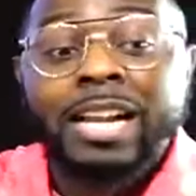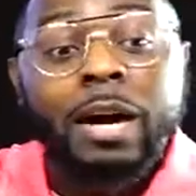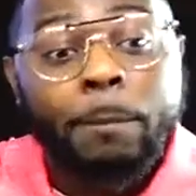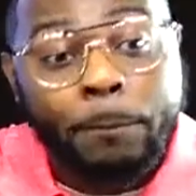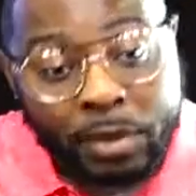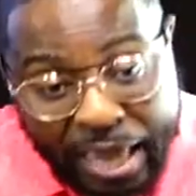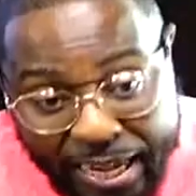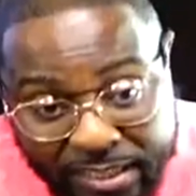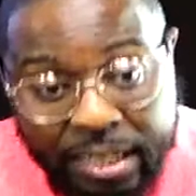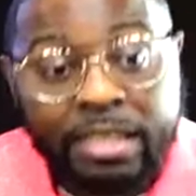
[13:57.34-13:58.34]

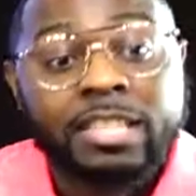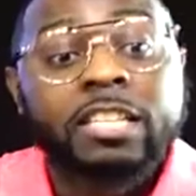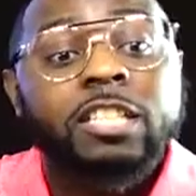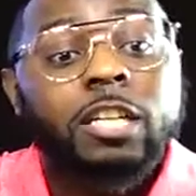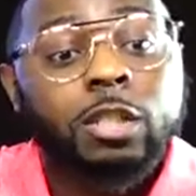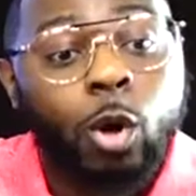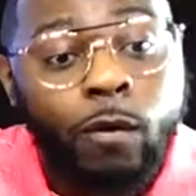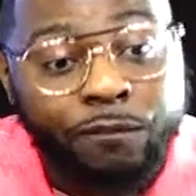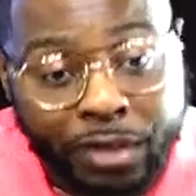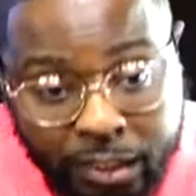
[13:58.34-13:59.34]
complex than just
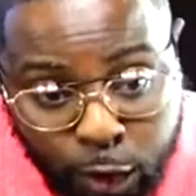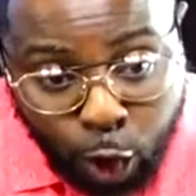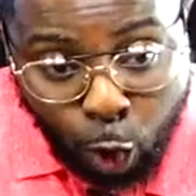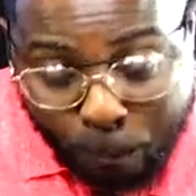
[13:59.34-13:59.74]
your physical